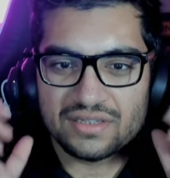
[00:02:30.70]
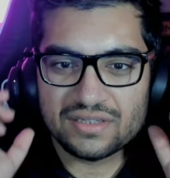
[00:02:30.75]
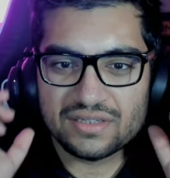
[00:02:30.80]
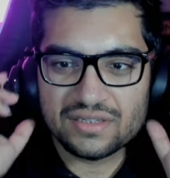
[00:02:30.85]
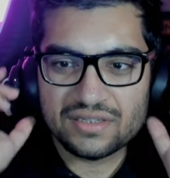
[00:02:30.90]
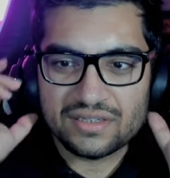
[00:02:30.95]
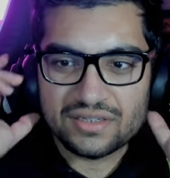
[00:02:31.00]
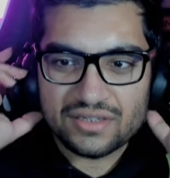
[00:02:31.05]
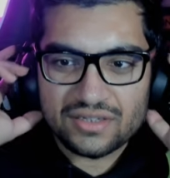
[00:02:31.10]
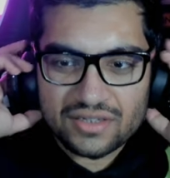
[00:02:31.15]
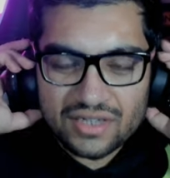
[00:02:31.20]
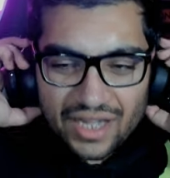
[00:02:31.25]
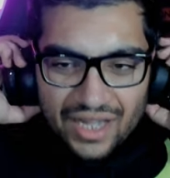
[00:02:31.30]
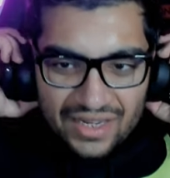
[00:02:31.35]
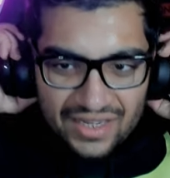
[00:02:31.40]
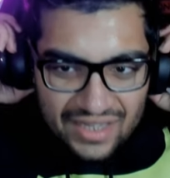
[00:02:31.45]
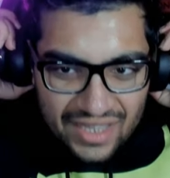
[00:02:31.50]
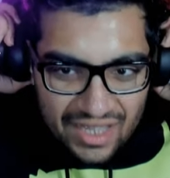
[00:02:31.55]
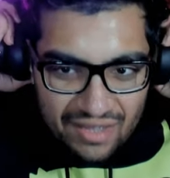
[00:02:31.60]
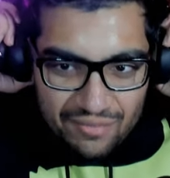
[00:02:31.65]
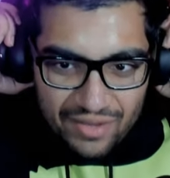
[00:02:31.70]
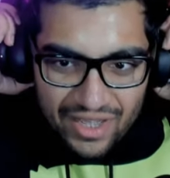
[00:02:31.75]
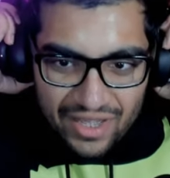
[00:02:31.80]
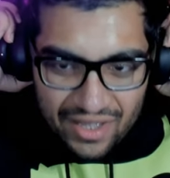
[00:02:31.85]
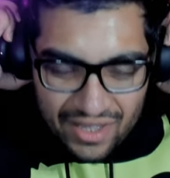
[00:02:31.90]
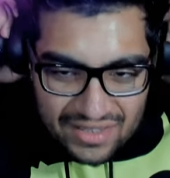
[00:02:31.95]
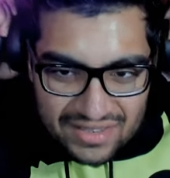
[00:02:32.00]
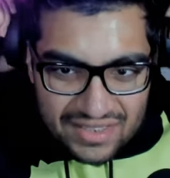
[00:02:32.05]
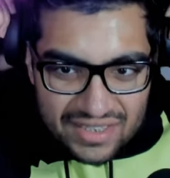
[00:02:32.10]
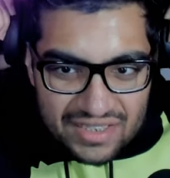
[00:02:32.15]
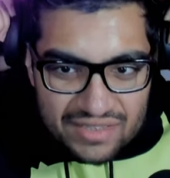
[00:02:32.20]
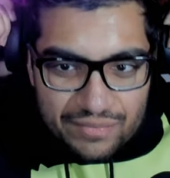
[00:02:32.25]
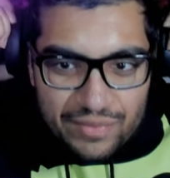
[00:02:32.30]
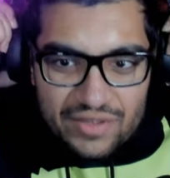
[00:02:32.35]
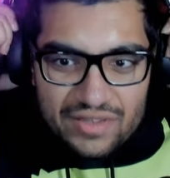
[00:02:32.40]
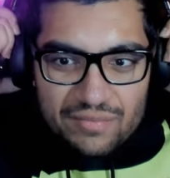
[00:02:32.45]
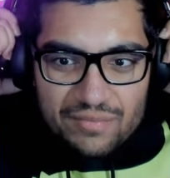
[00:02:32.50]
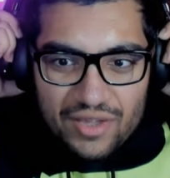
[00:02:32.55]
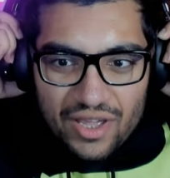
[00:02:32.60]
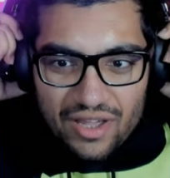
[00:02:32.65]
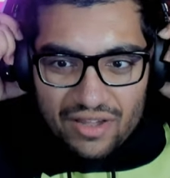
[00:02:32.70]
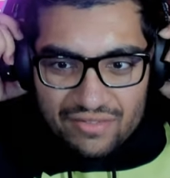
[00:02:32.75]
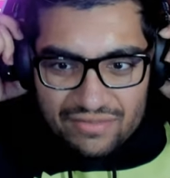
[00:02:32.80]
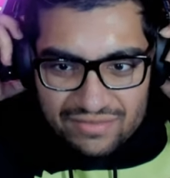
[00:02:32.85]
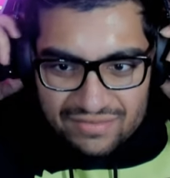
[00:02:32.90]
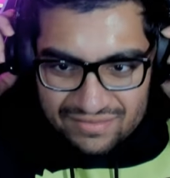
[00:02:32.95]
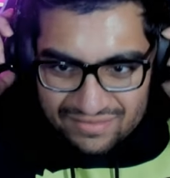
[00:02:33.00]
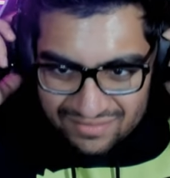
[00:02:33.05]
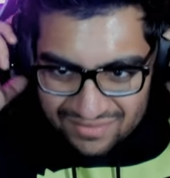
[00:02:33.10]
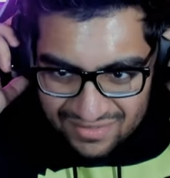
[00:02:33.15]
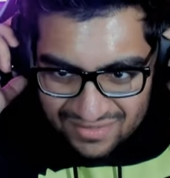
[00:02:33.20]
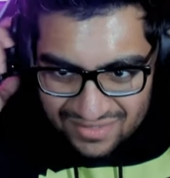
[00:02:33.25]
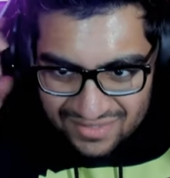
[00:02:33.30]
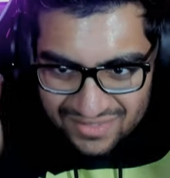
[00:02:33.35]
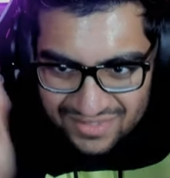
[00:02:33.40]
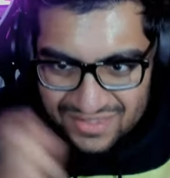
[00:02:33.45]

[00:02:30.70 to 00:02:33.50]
Do I look like my headset is pissing me off. Your power.